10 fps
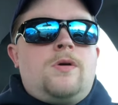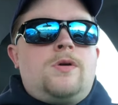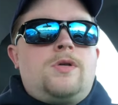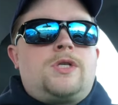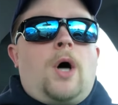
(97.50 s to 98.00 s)

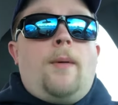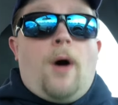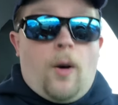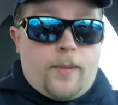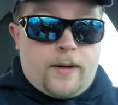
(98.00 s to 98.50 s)
So I'm
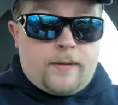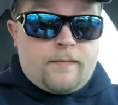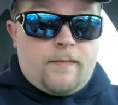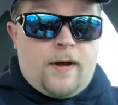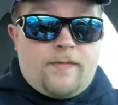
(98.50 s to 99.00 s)
hoping
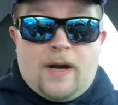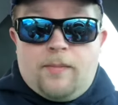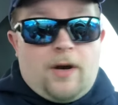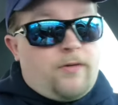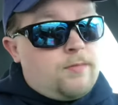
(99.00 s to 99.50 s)
if
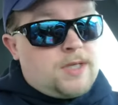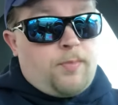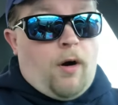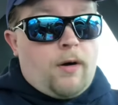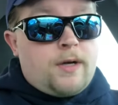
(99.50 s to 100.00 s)
anybody from
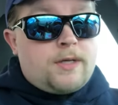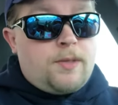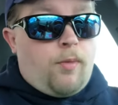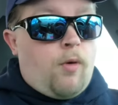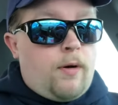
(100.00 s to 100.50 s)
Spark
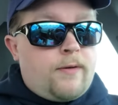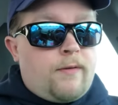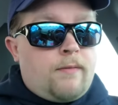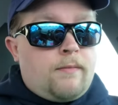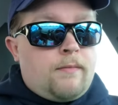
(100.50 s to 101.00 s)
support
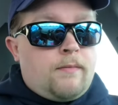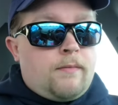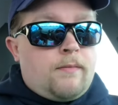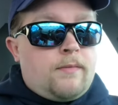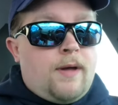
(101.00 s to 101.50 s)

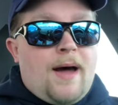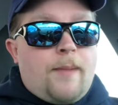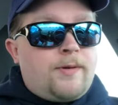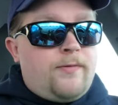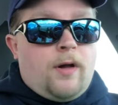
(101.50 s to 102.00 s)
the
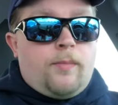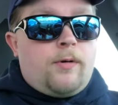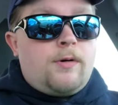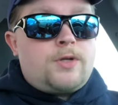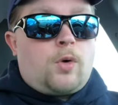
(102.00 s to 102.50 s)
app
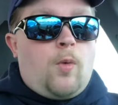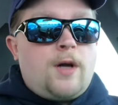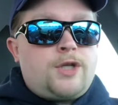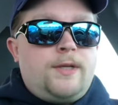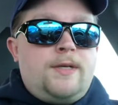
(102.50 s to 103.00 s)
developers are
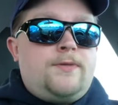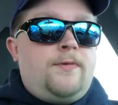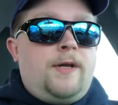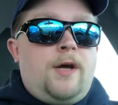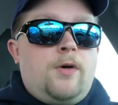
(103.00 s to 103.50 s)
watching these
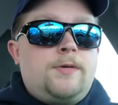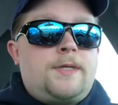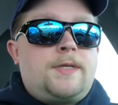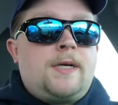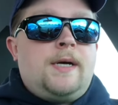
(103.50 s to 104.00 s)

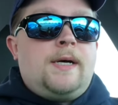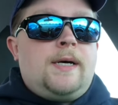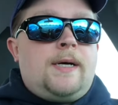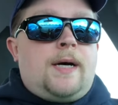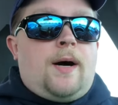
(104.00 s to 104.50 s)
videos,
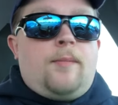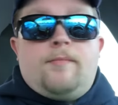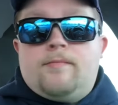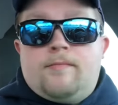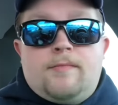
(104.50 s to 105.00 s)
um,
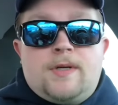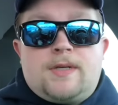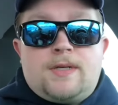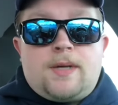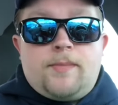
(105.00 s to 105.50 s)
this
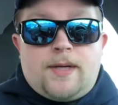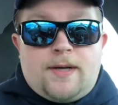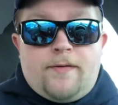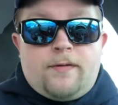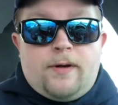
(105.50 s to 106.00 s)
is something
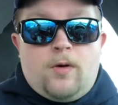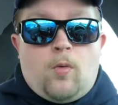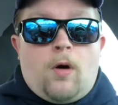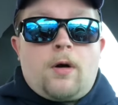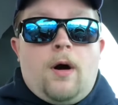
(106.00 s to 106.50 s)
definitely to
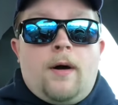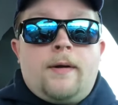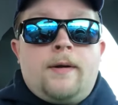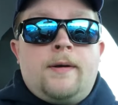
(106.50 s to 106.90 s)
work on